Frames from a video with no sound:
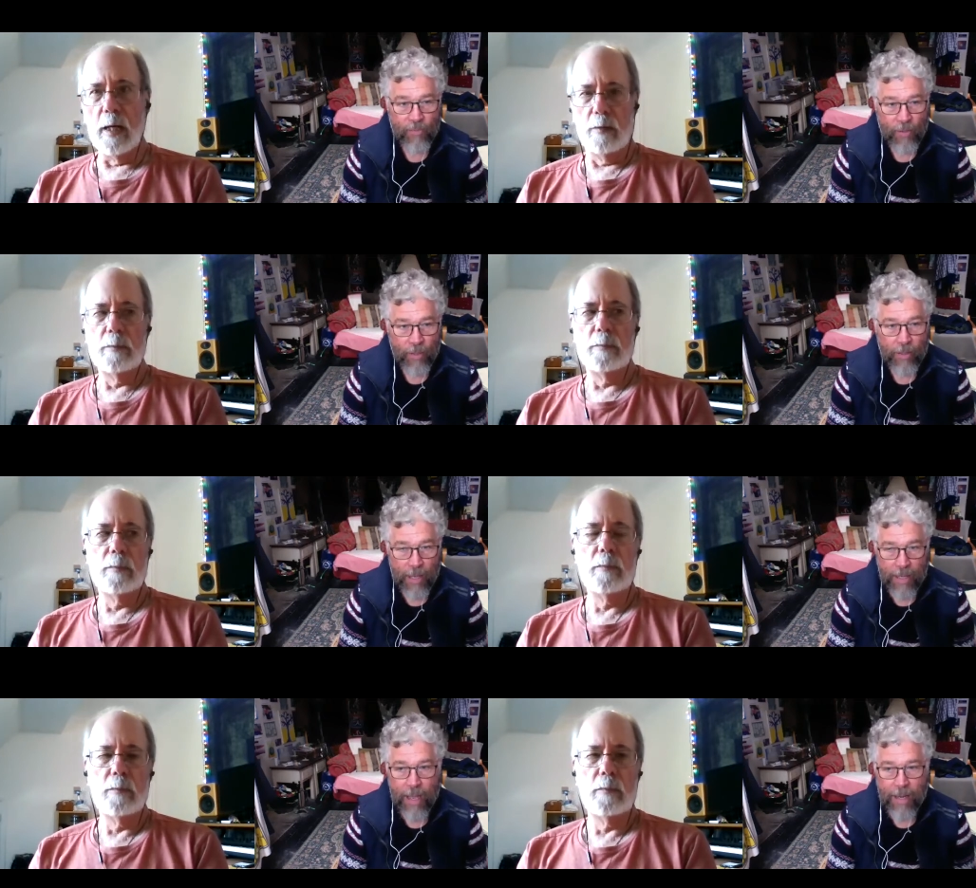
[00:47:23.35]
Speaker 1: Her,
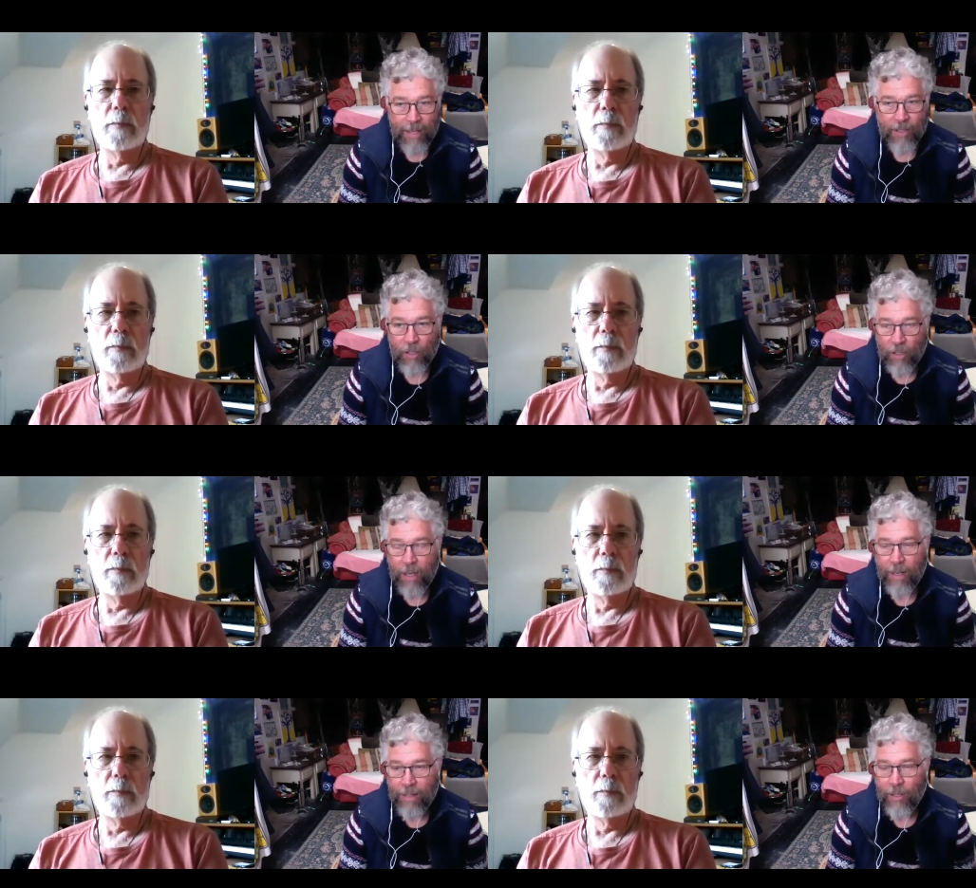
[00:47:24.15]
yeah i like her i
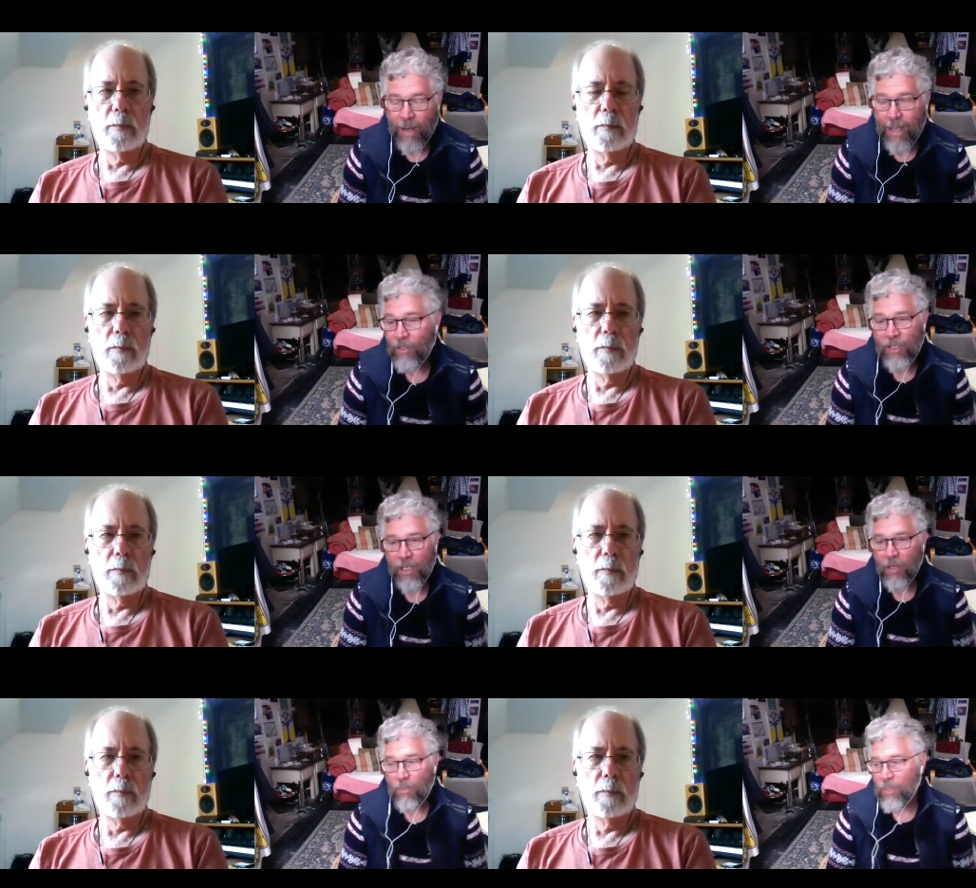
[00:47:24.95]
like her energy
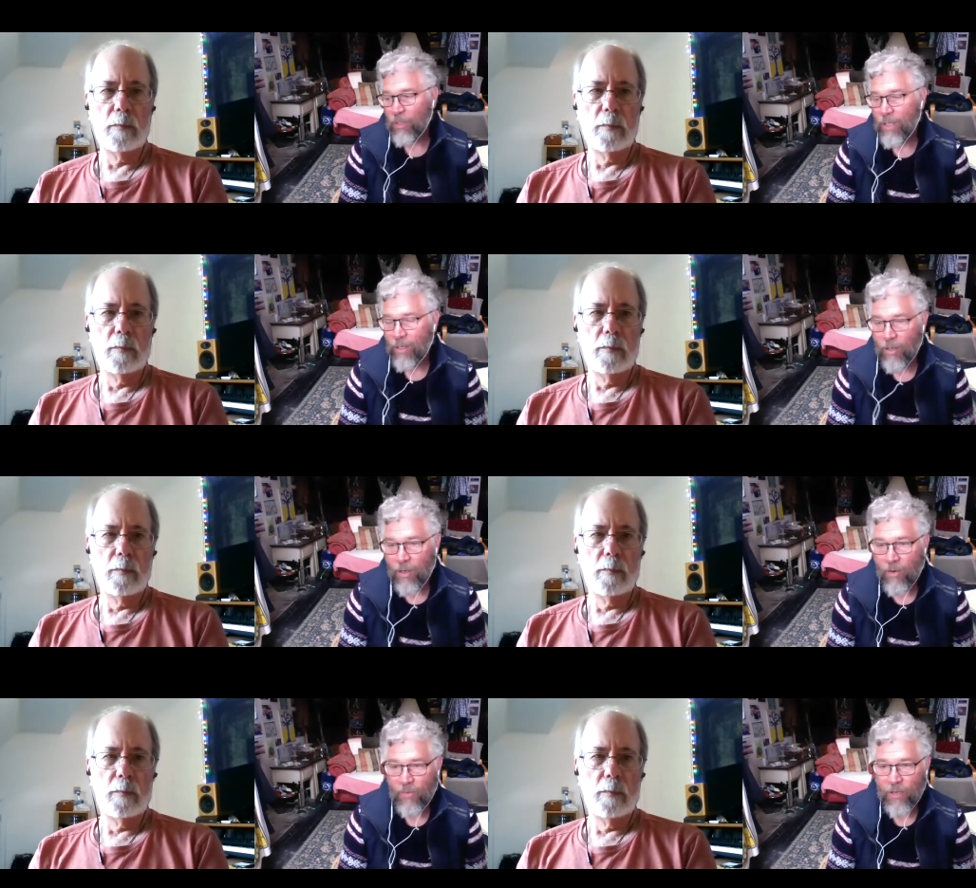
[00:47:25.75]
her beauty her
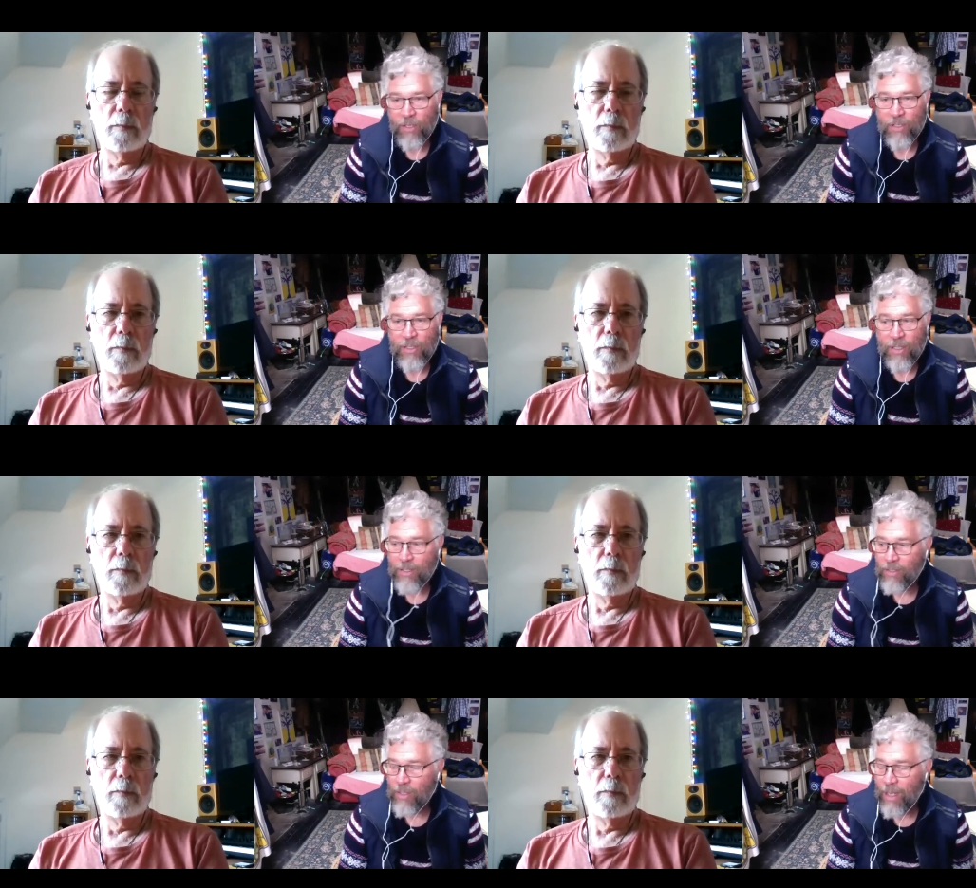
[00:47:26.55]
her
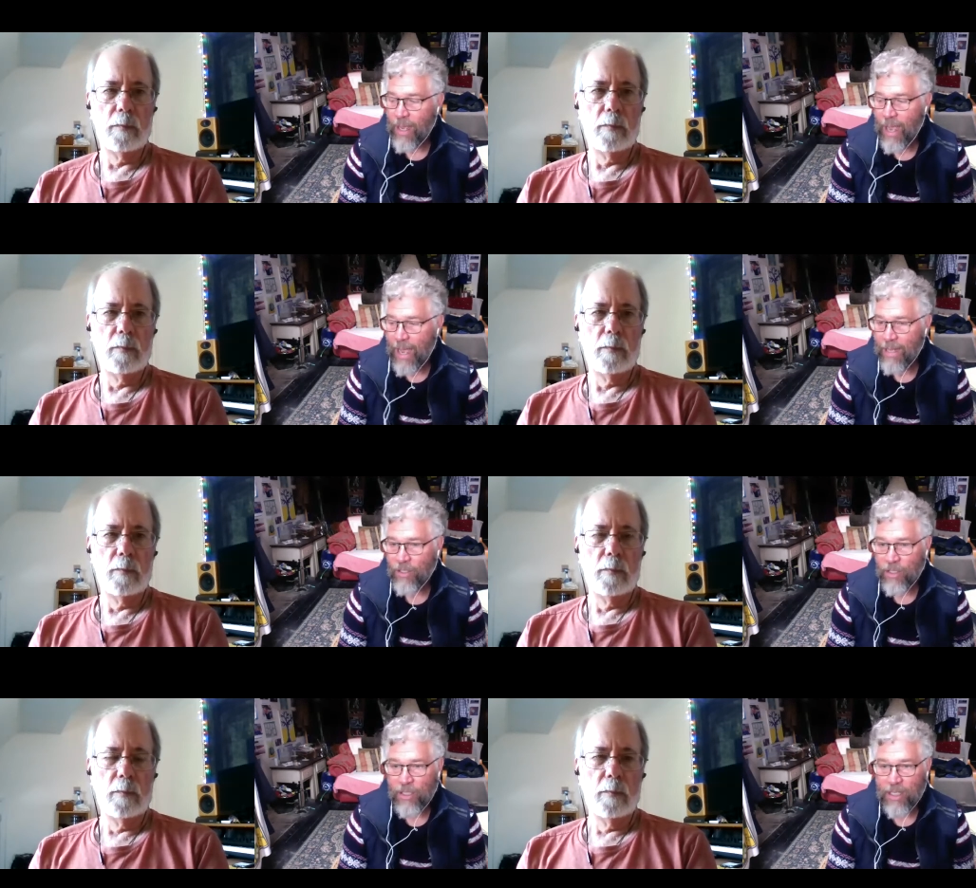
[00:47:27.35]
fearlessness and
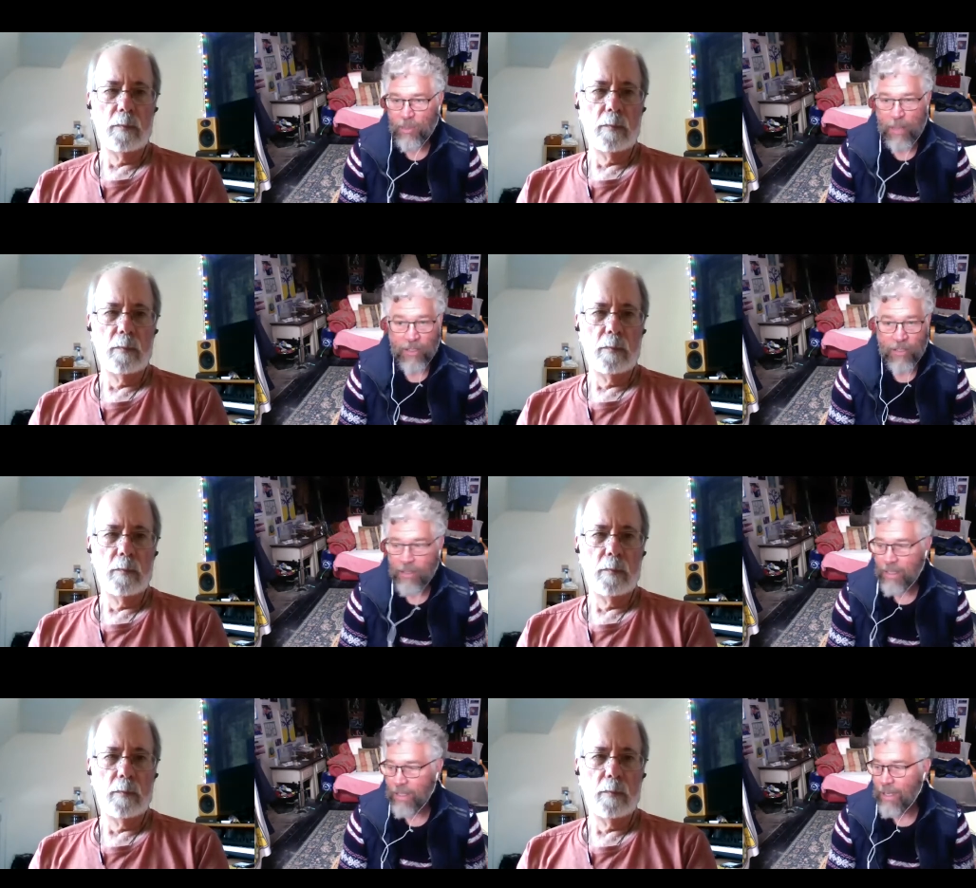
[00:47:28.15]
she says
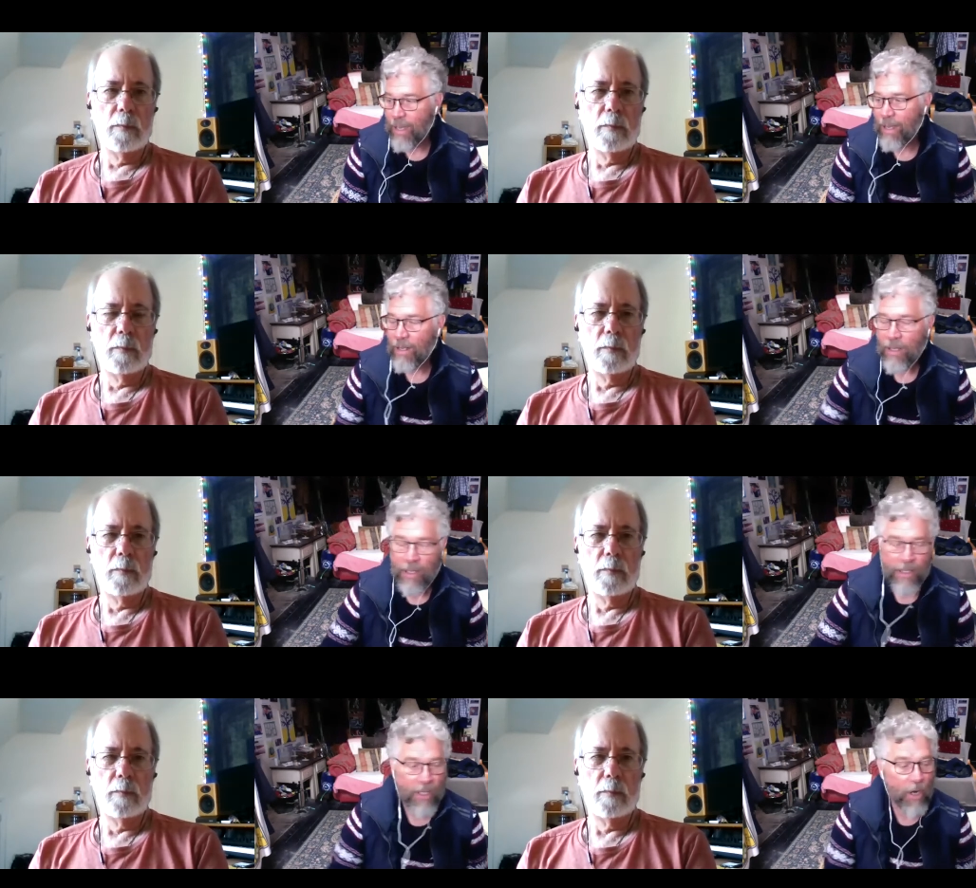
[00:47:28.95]
basically uh,
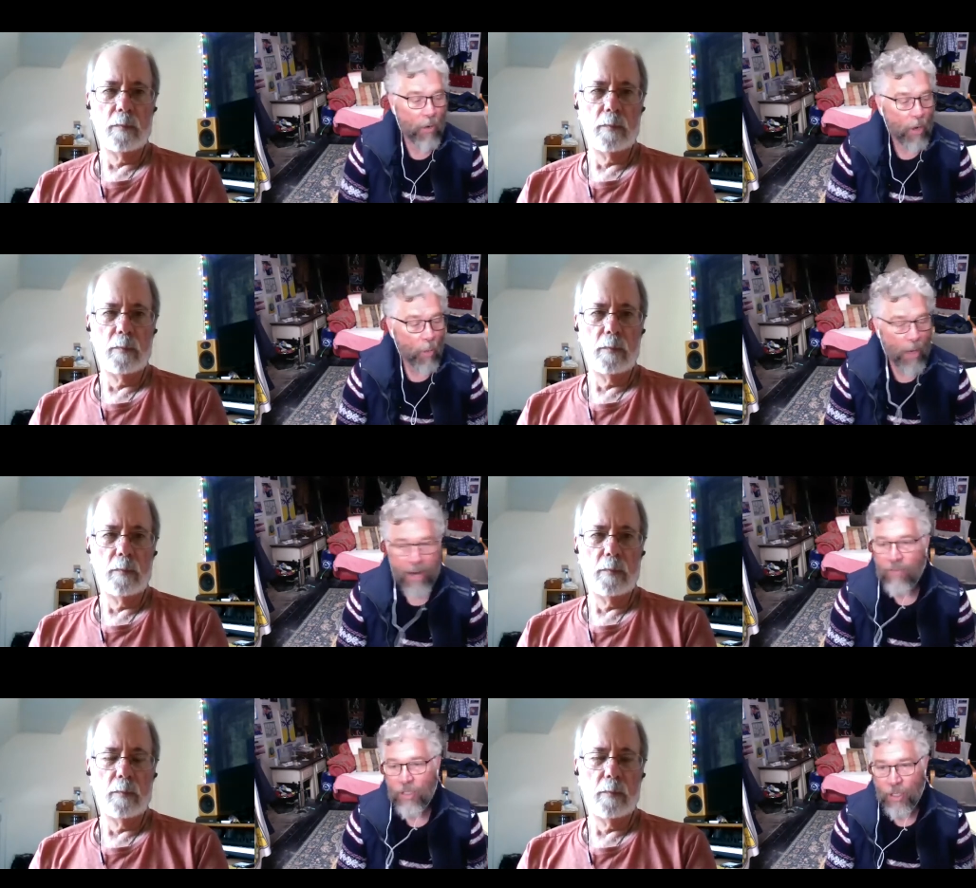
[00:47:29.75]
you know
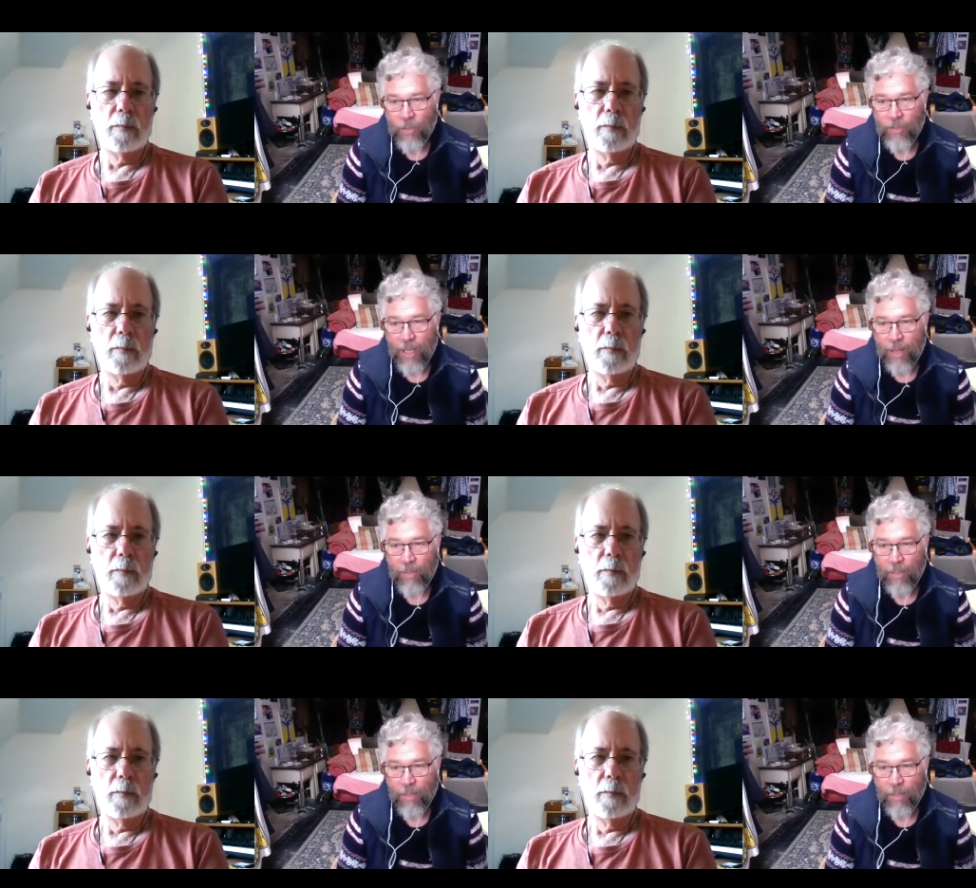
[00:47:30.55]
whatever shows up